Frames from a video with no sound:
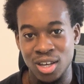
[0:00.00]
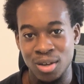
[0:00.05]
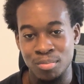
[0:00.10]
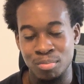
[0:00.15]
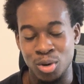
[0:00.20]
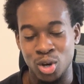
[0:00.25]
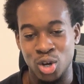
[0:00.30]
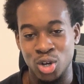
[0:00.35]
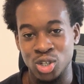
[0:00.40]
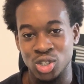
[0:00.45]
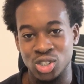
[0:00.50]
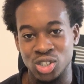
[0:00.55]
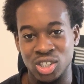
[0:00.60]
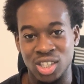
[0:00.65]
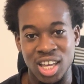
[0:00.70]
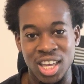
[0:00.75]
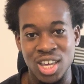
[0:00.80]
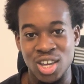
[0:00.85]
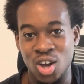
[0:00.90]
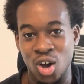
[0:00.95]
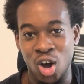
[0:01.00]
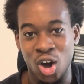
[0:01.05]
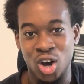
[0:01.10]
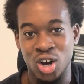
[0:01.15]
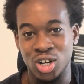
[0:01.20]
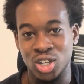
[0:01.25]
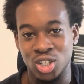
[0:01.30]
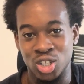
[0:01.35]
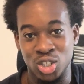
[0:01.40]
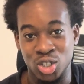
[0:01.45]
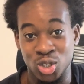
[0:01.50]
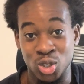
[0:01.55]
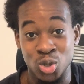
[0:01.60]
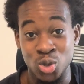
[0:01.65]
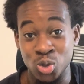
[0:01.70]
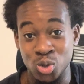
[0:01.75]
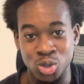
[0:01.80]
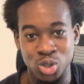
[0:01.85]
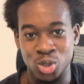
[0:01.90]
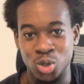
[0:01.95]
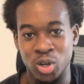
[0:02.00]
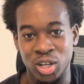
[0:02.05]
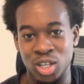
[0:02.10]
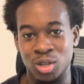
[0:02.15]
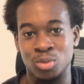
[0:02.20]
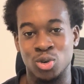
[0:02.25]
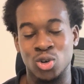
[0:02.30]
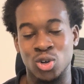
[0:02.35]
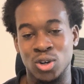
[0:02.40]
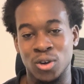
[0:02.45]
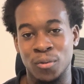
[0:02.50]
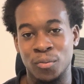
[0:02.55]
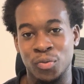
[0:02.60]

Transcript: because they can't use you anymore.